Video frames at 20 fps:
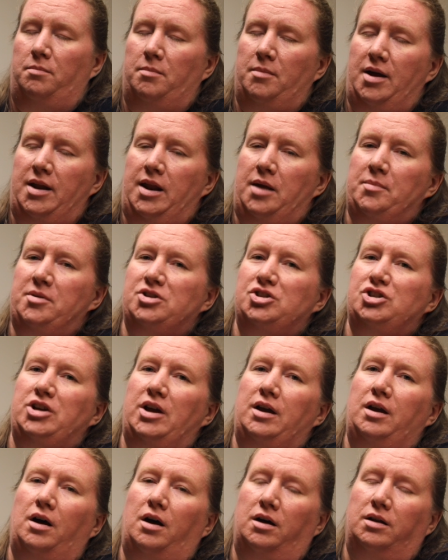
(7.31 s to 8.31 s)
My name is
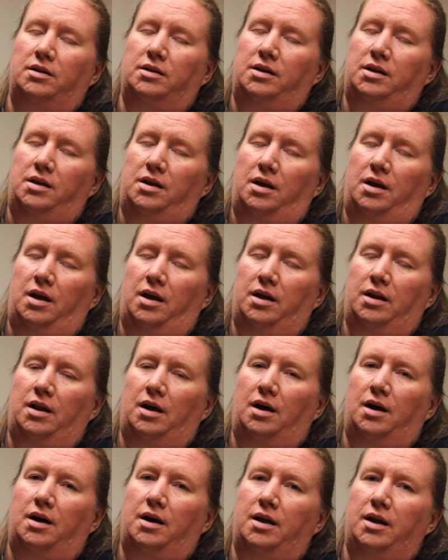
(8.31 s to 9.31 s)
Shea Otley, and
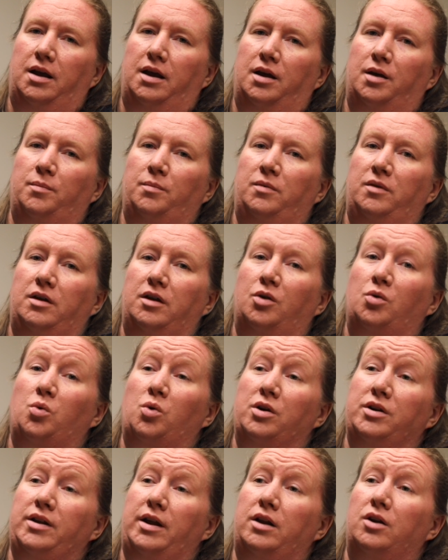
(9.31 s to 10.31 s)
I am the
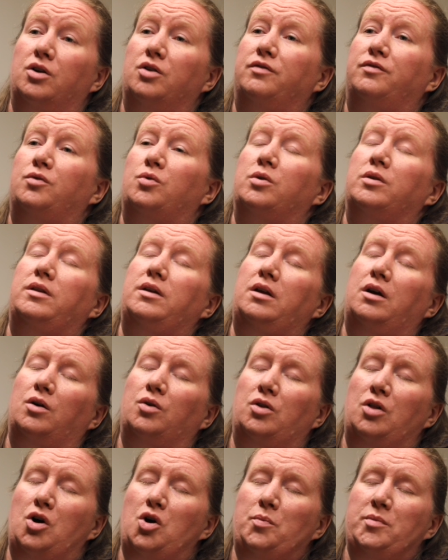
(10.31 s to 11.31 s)
coordinator for the
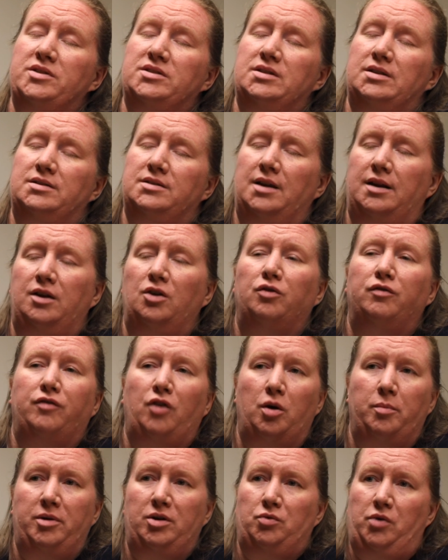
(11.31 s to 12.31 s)
Oklahoma Centennial
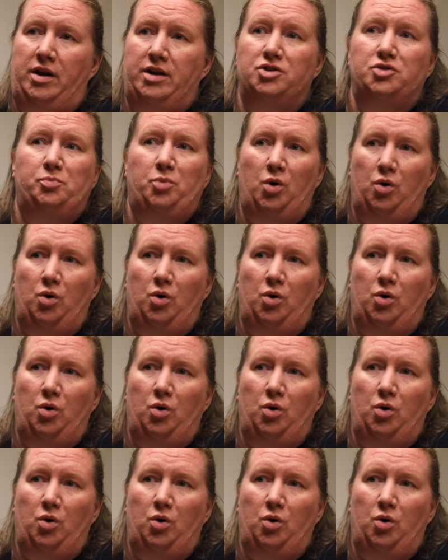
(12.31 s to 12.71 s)
Farm Ranch